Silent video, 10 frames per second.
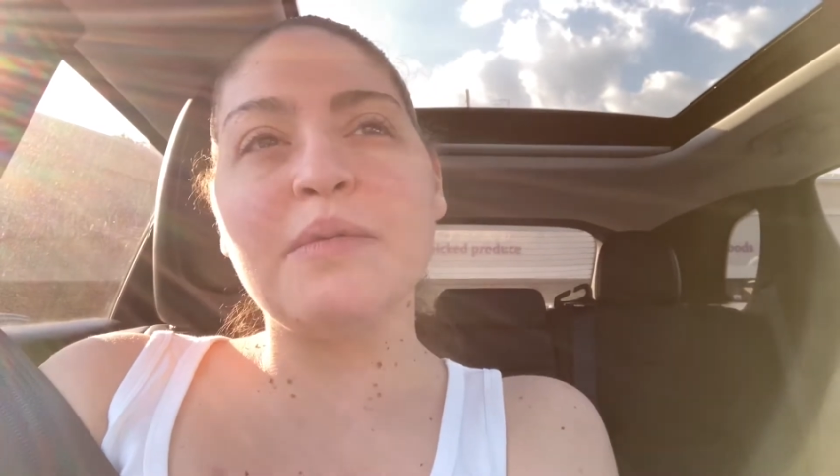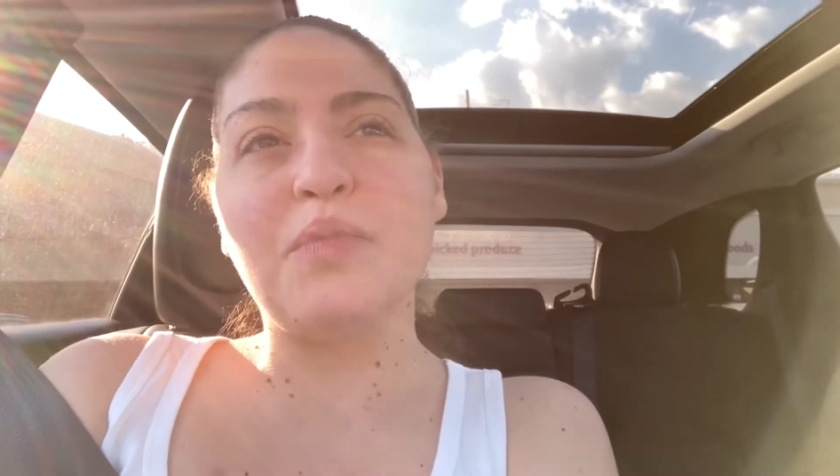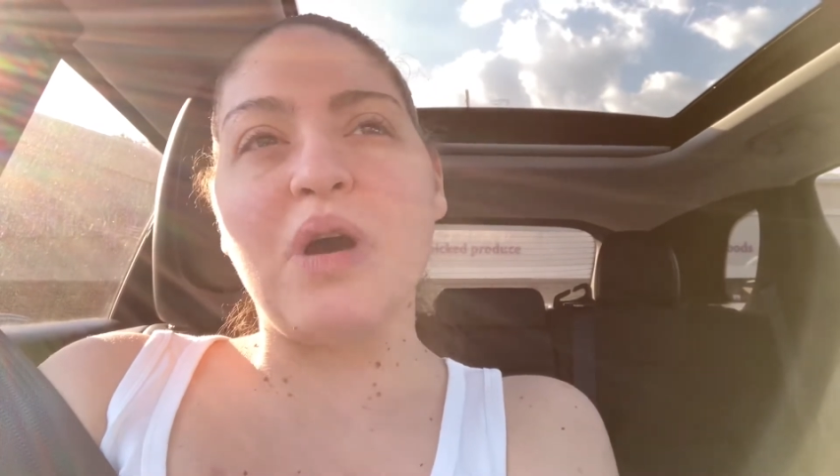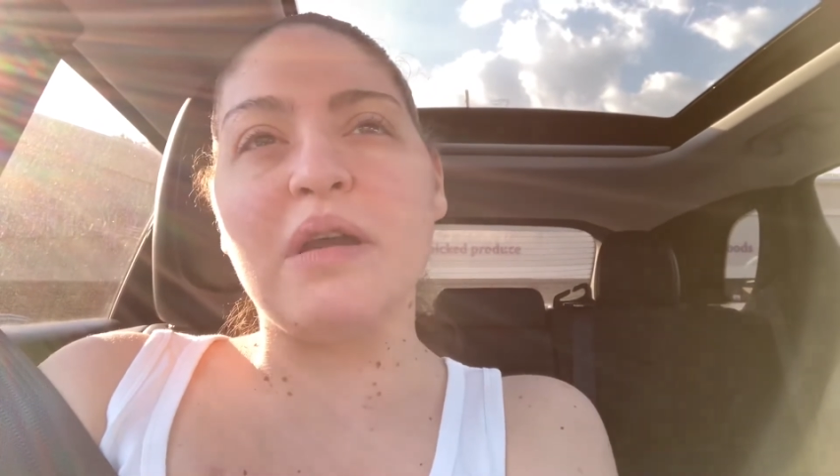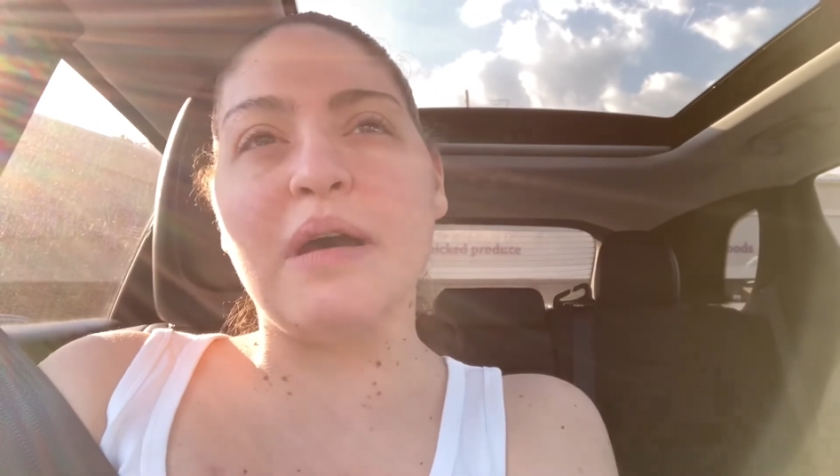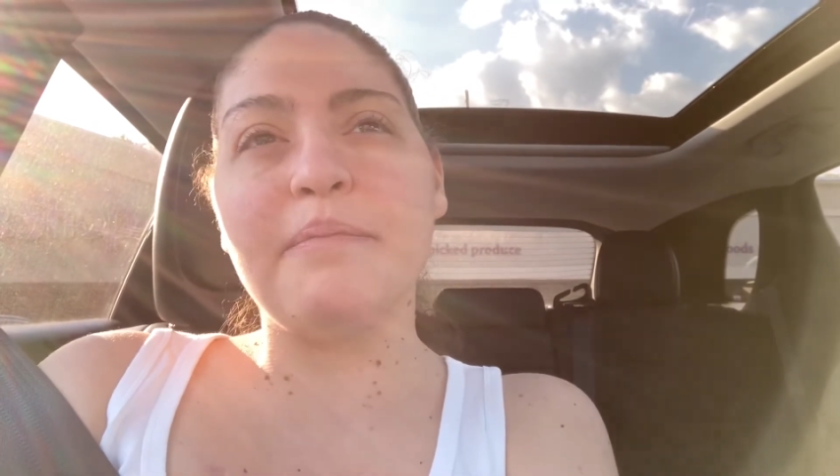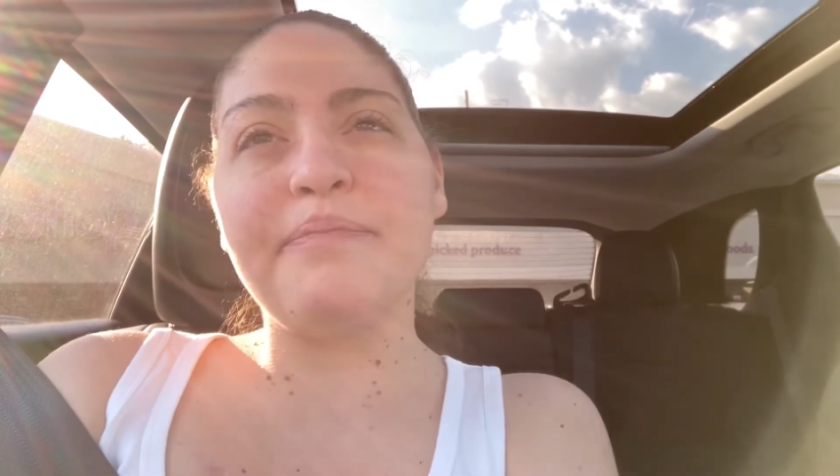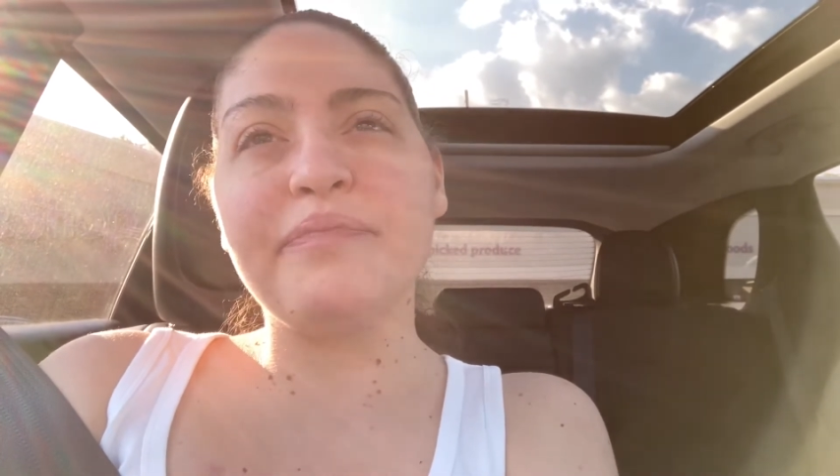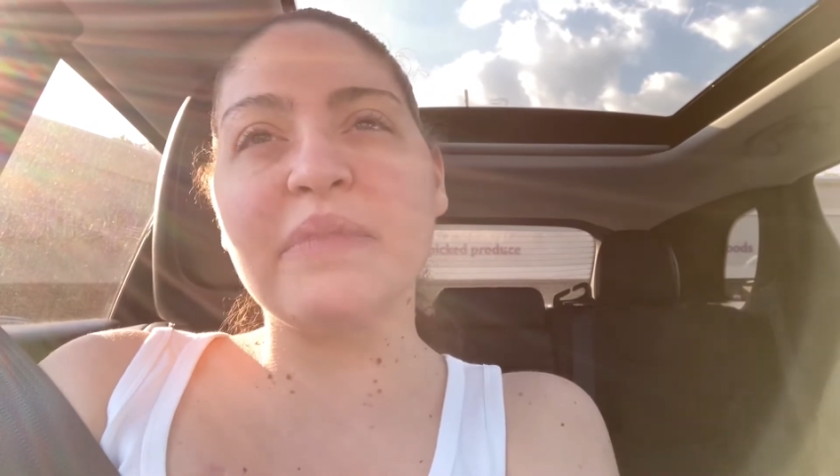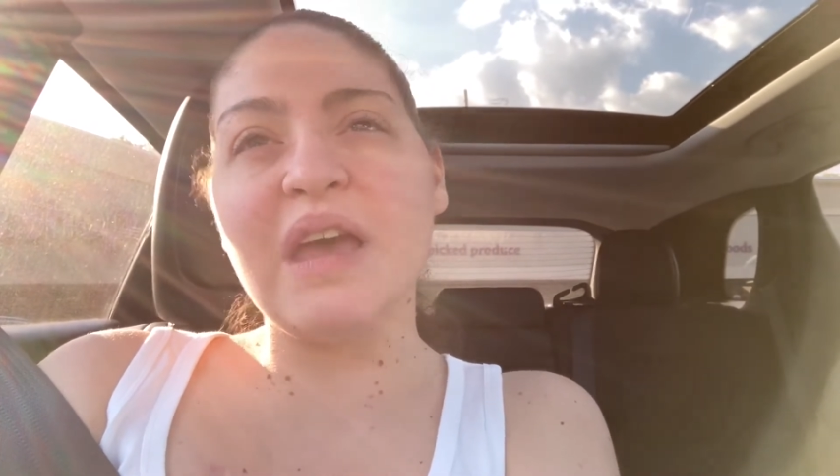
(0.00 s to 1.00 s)
But um,
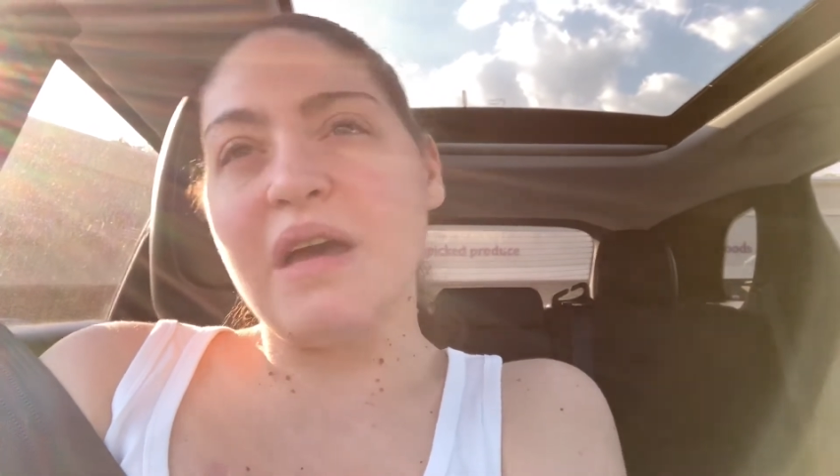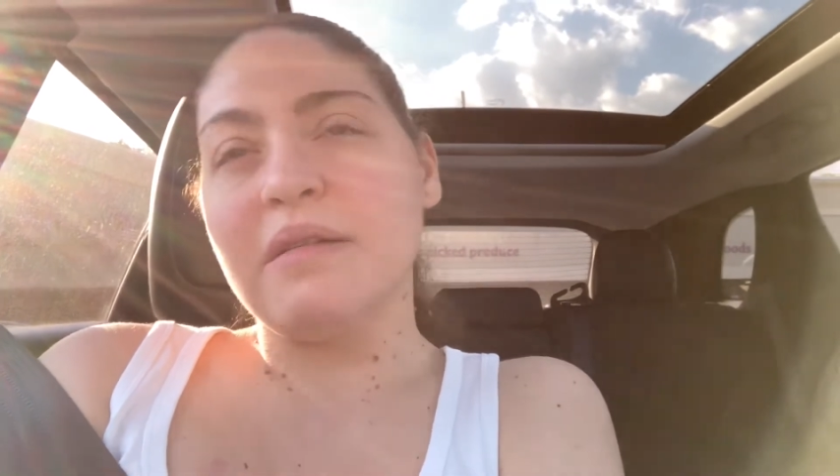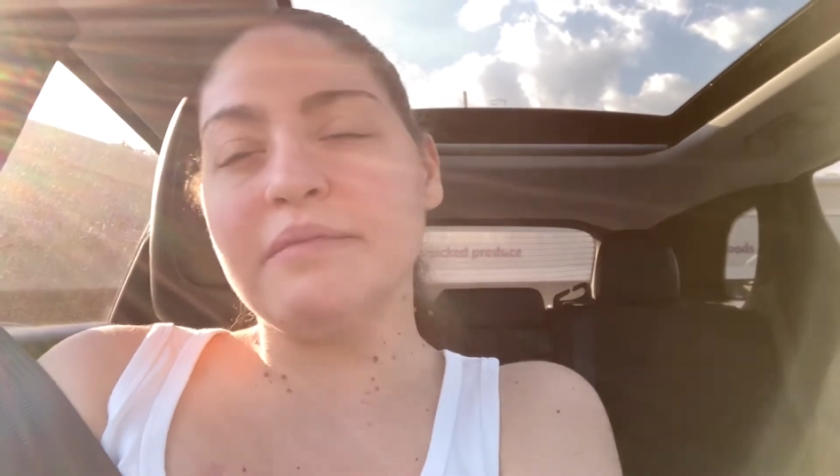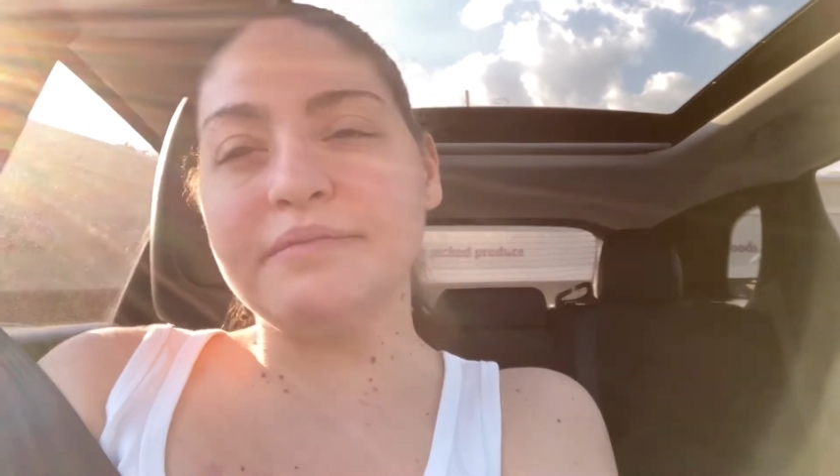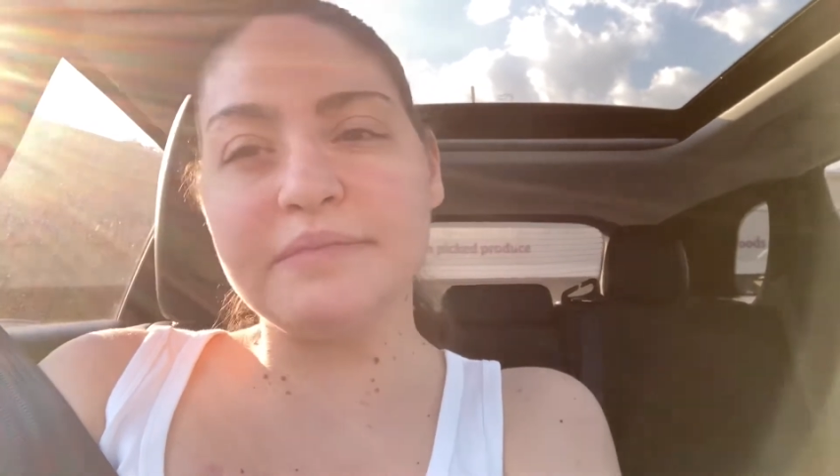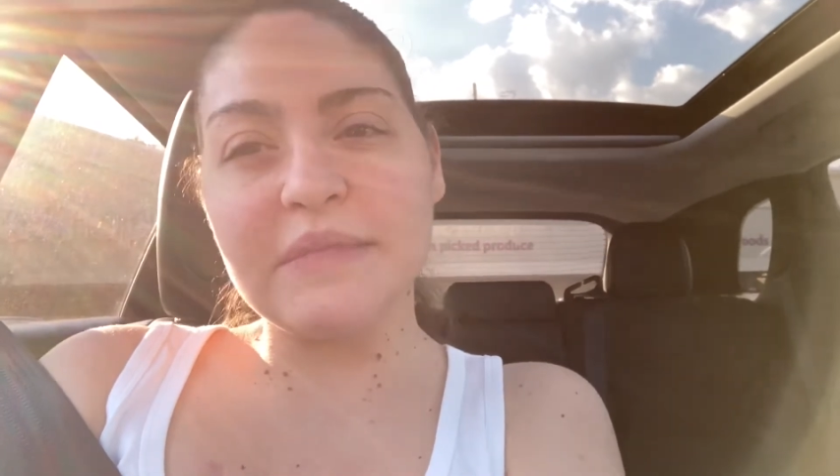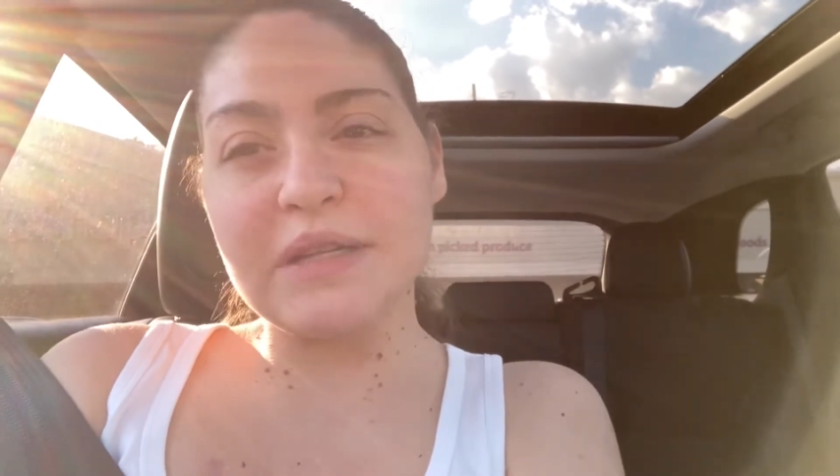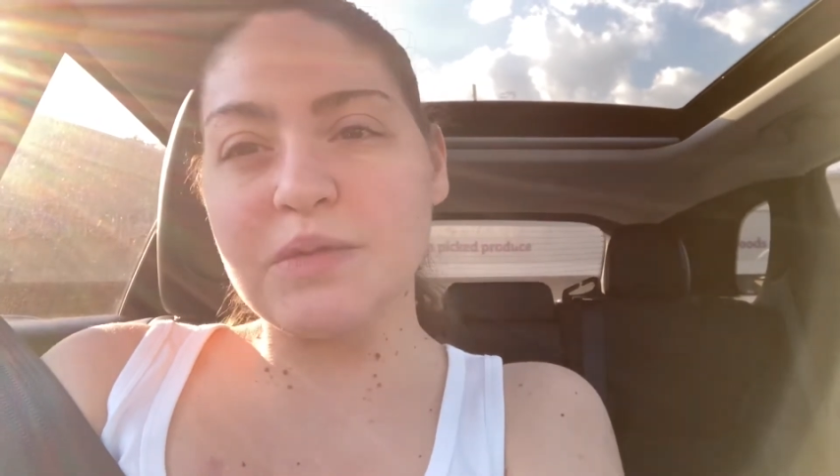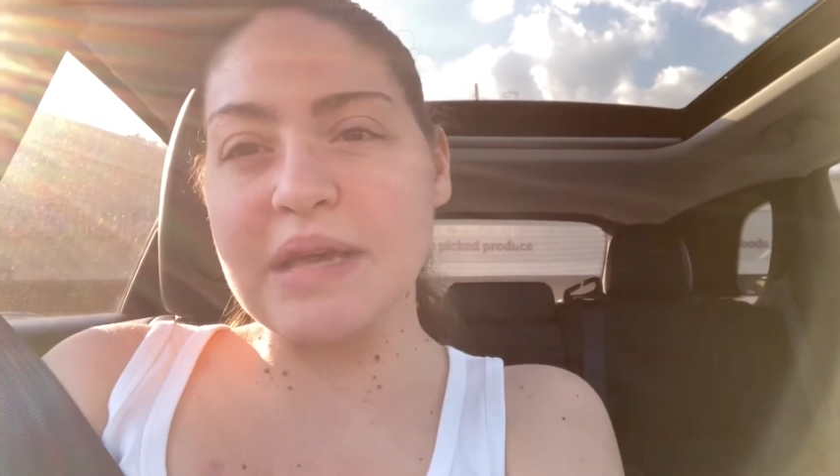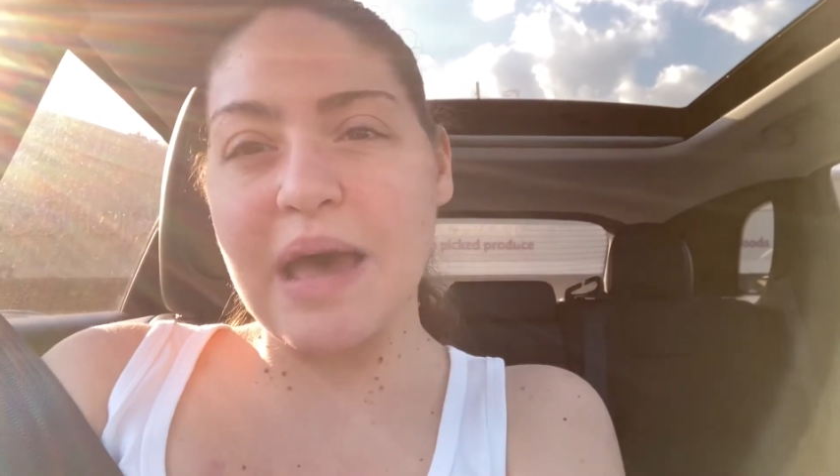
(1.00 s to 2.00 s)
yeah,
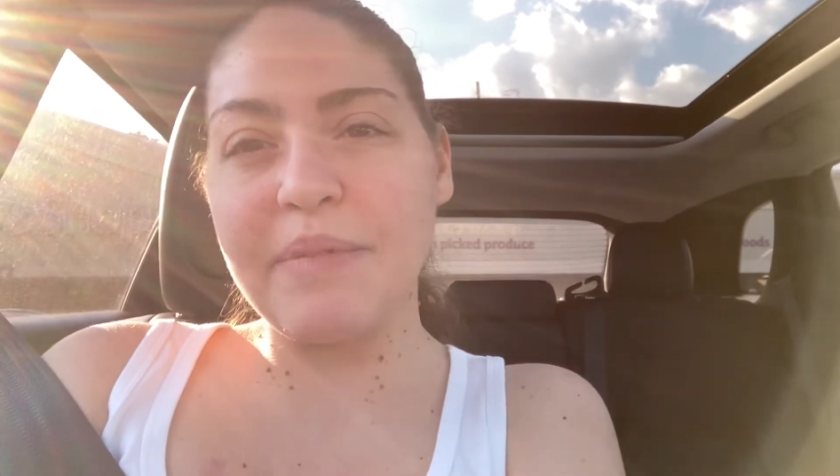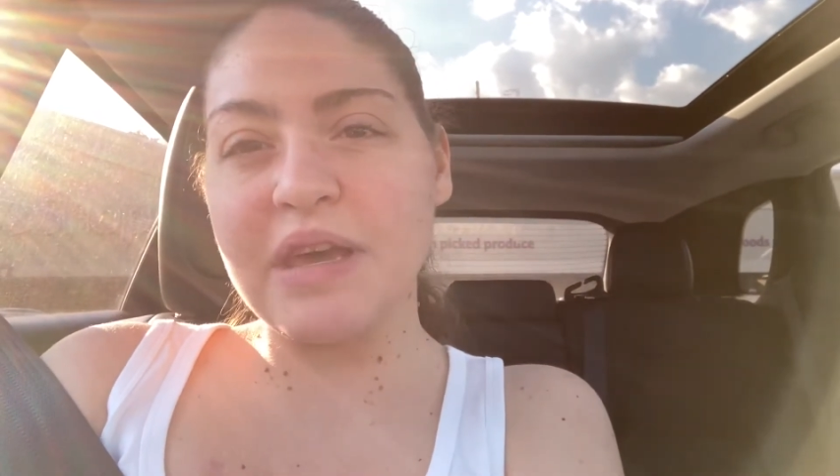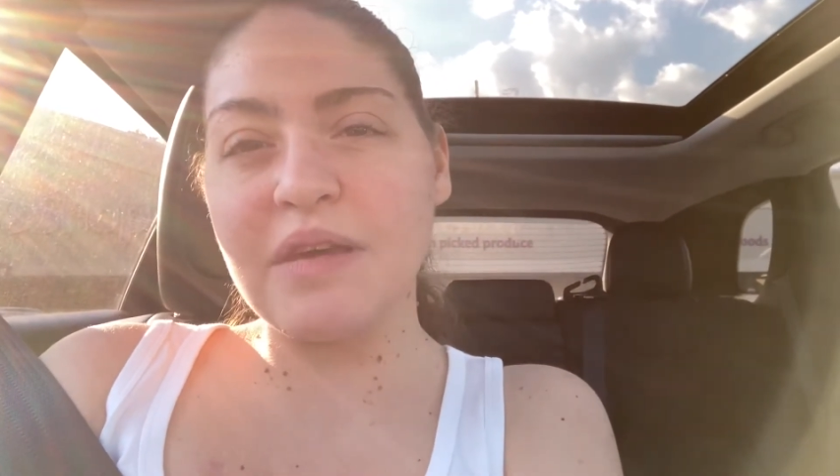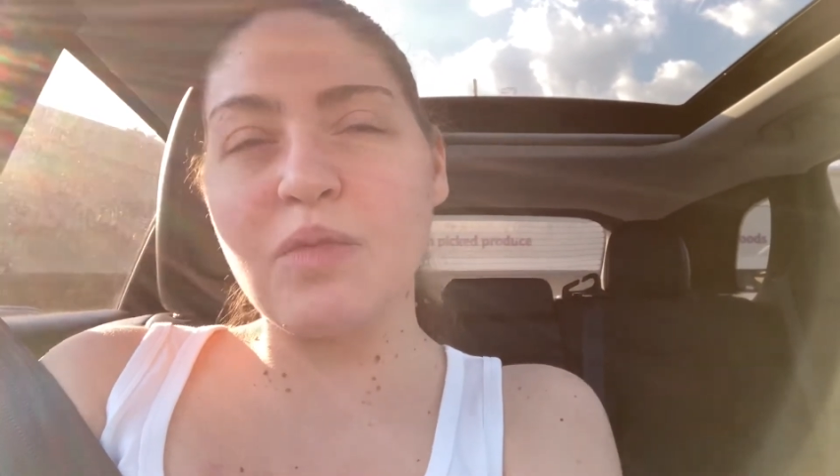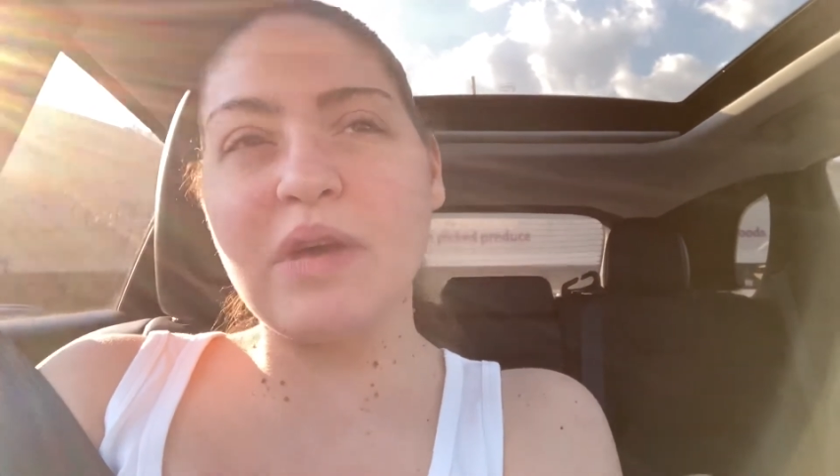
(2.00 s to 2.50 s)
that's what's happening.